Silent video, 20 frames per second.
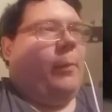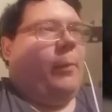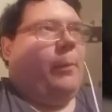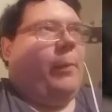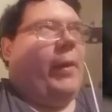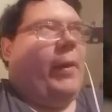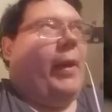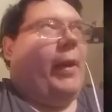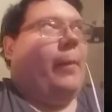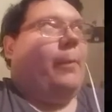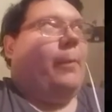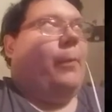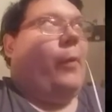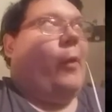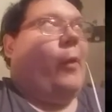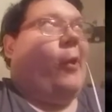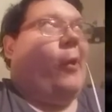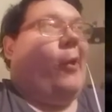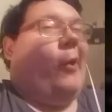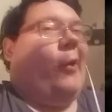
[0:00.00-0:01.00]
Bang,
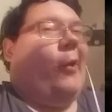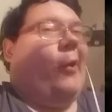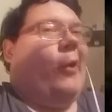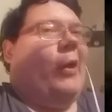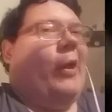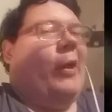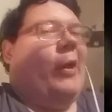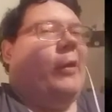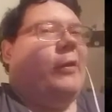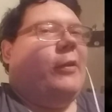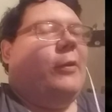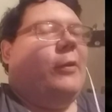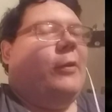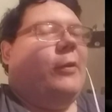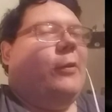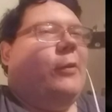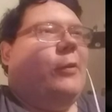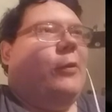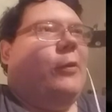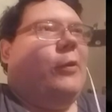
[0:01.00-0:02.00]
bang.
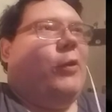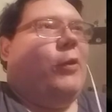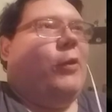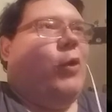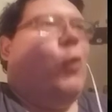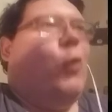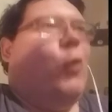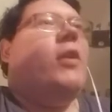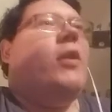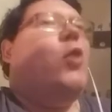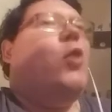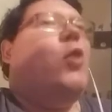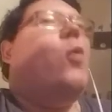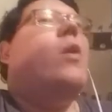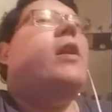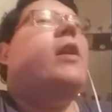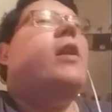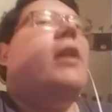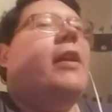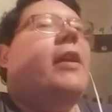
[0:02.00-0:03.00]
You
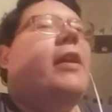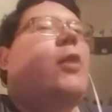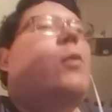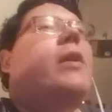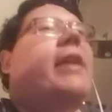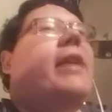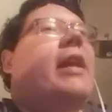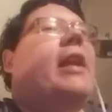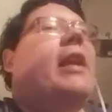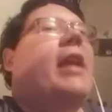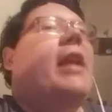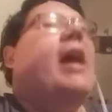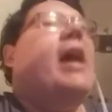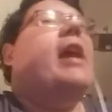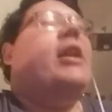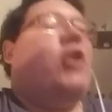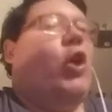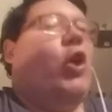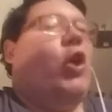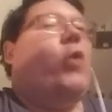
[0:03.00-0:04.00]
want to get
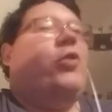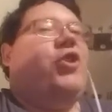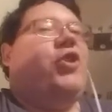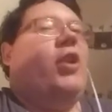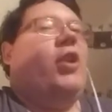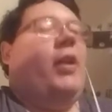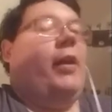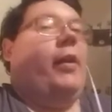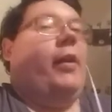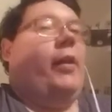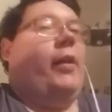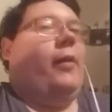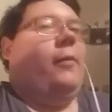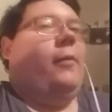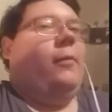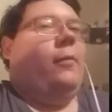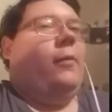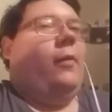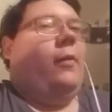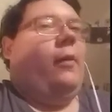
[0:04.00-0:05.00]
laid, don't you, lady?
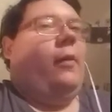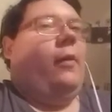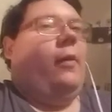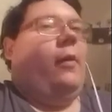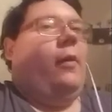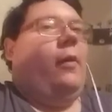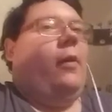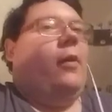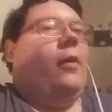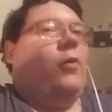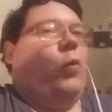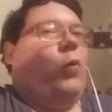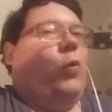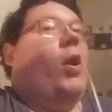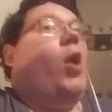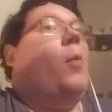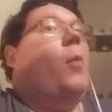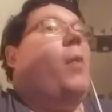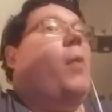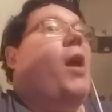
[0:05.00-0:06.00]
Do a
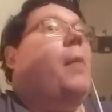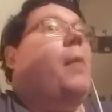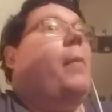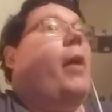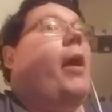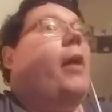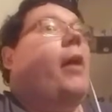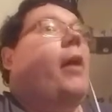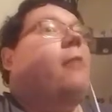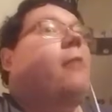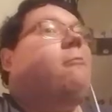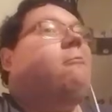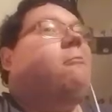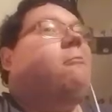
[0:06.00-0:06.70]
little bang, bang.